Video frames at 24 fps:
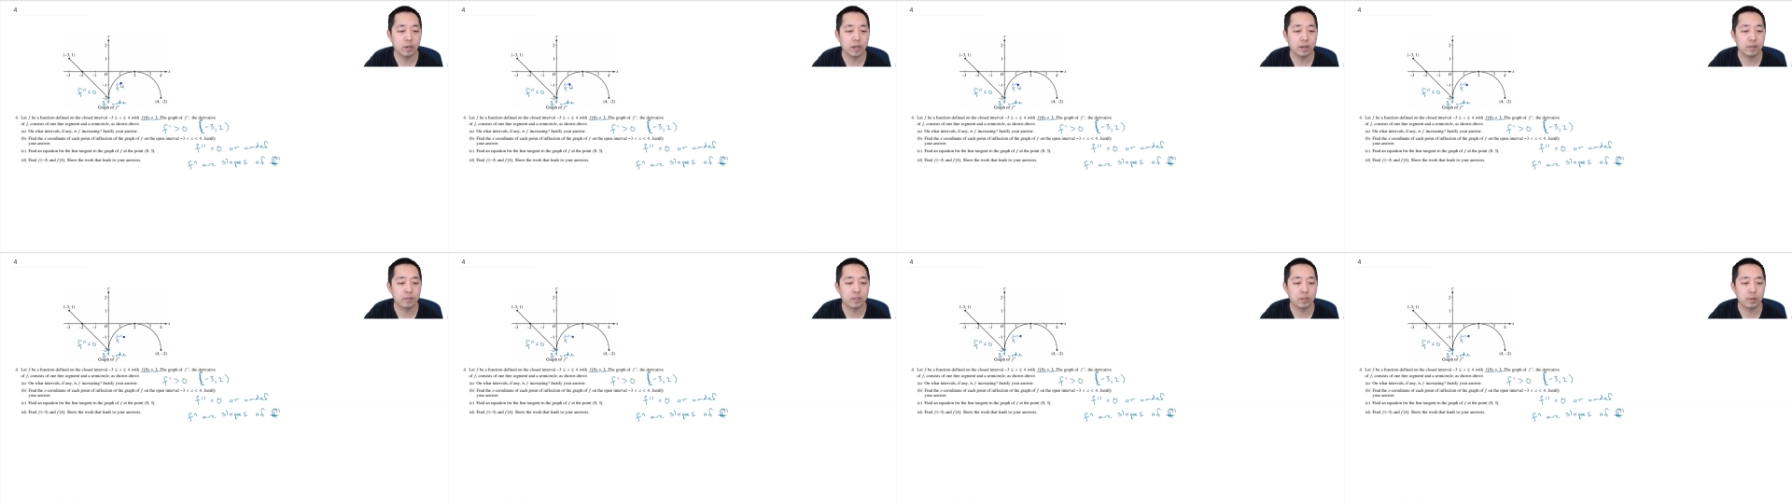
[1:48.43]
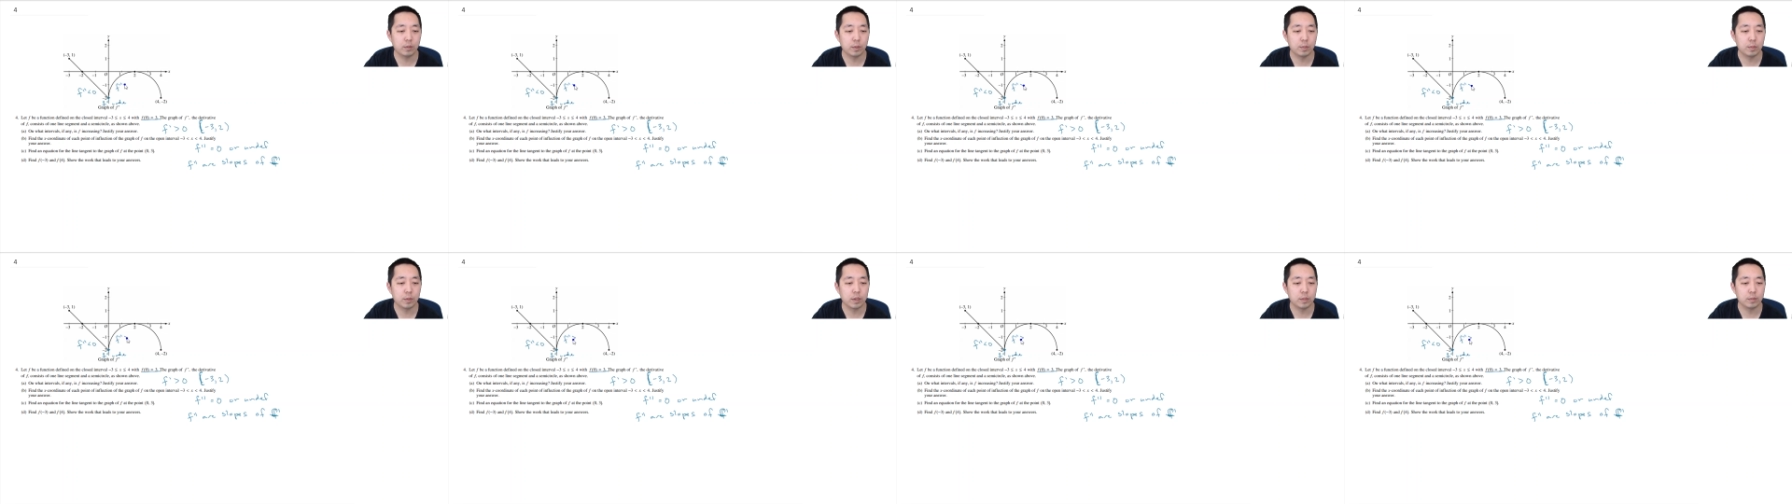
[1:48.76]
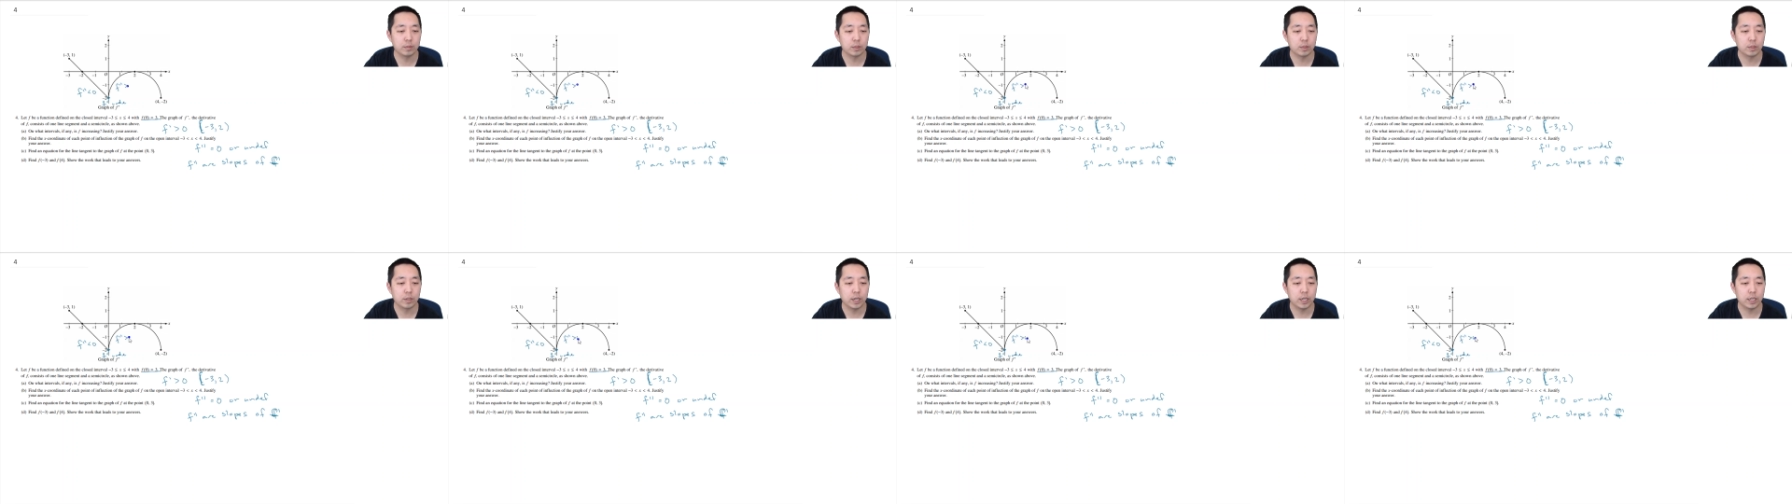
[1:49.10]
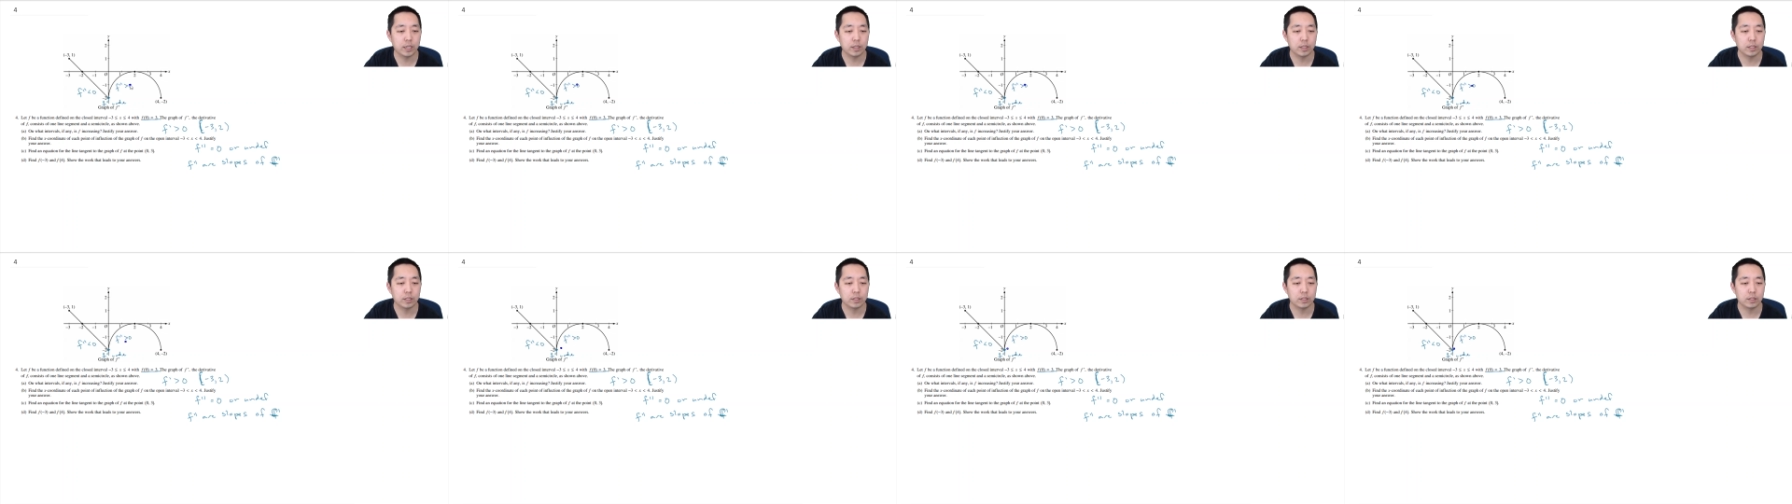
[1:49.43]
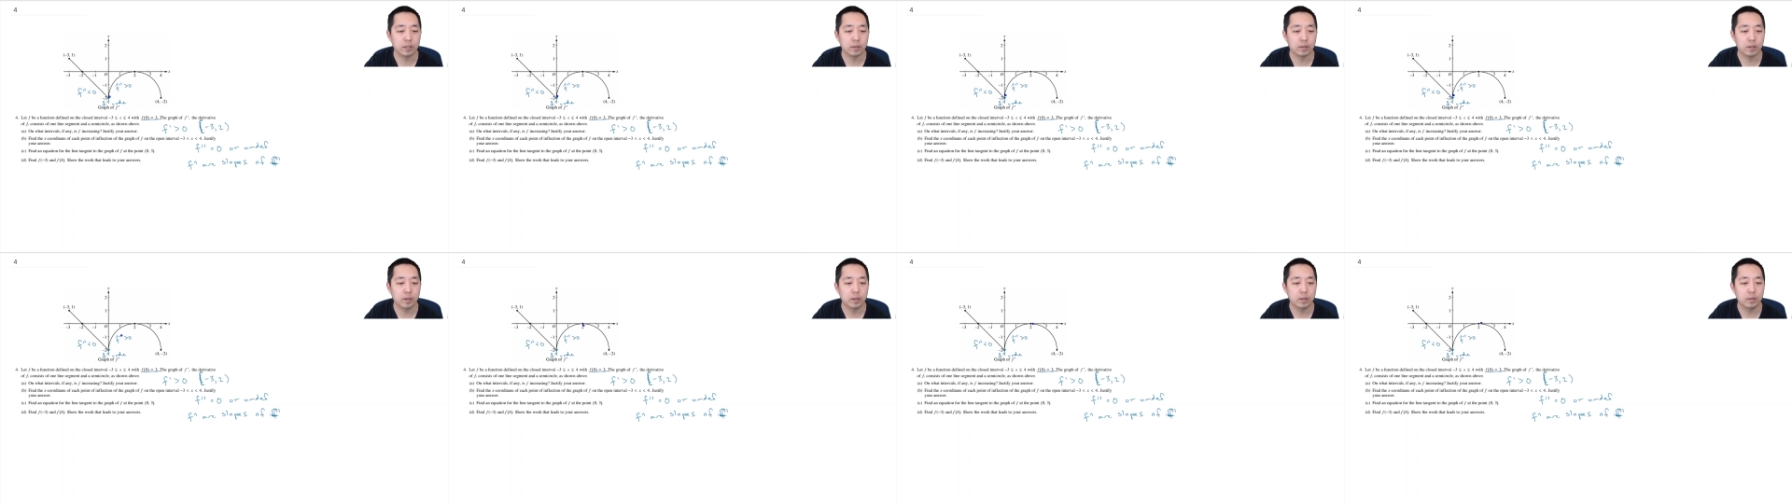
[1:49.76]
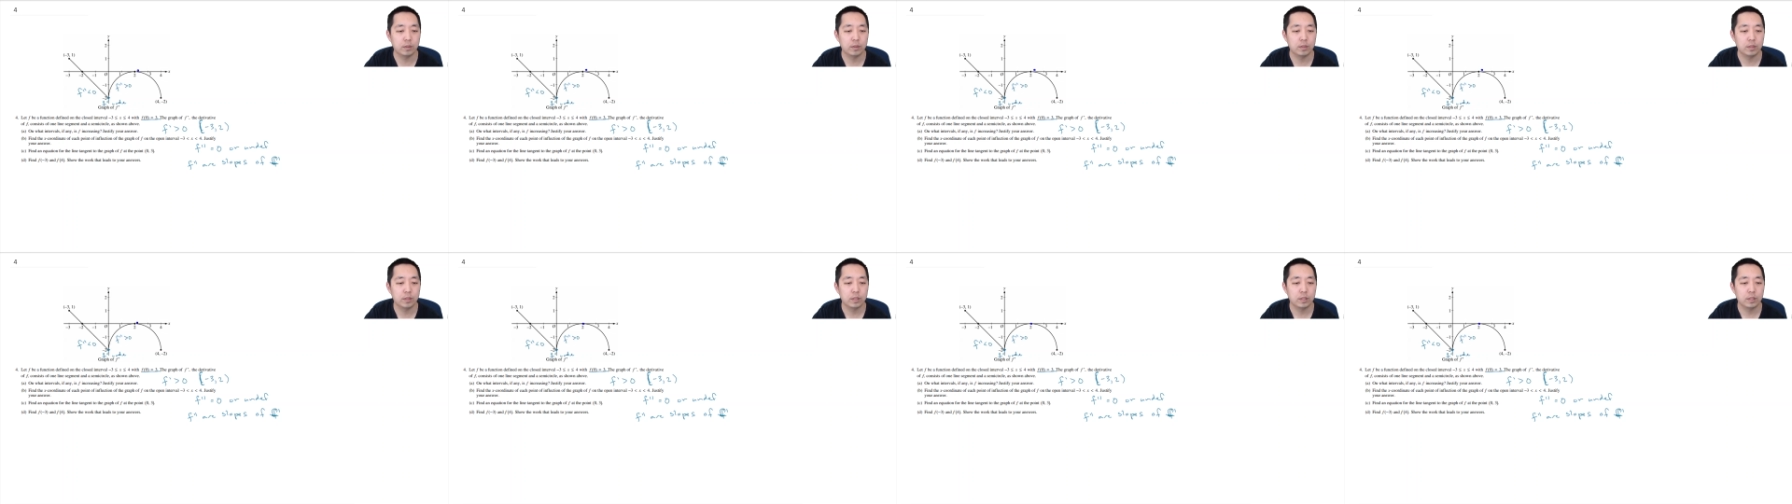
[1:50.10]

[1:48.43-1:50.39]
f double prime is greater than zero.